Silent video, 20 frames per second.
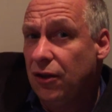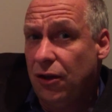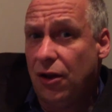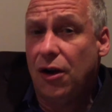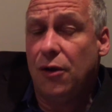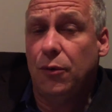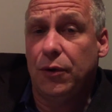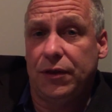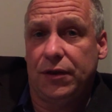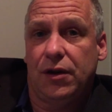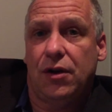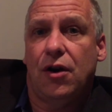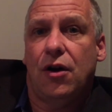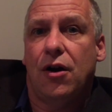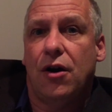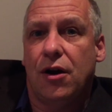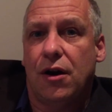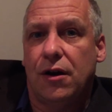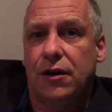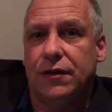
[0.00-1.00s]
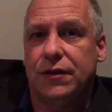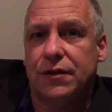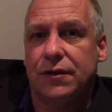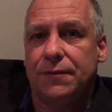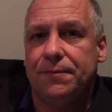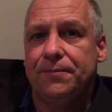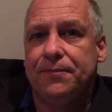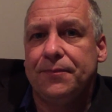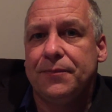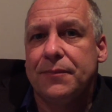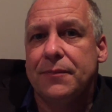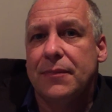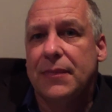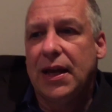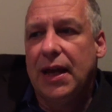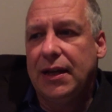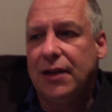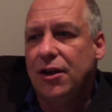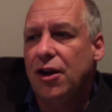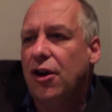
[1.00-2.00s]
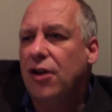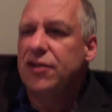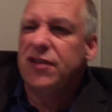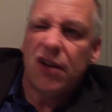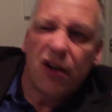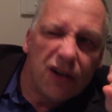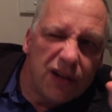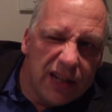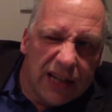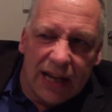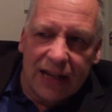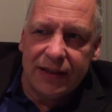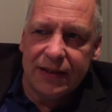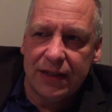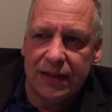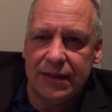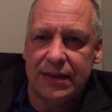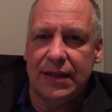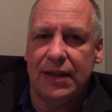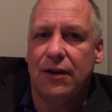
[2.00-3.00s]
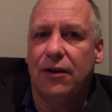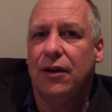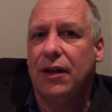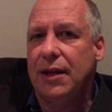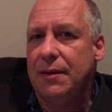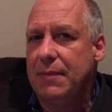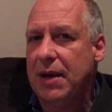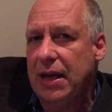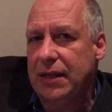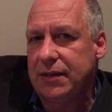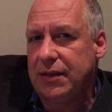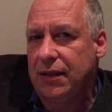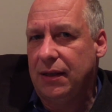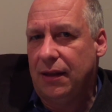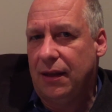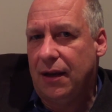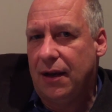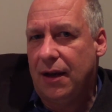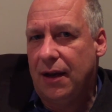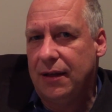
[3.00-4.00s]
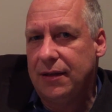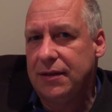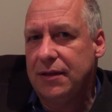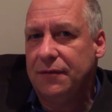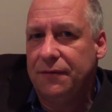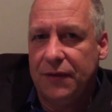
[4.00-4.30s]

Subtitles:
a lot with cars. And cars aren't necessarily masculinized.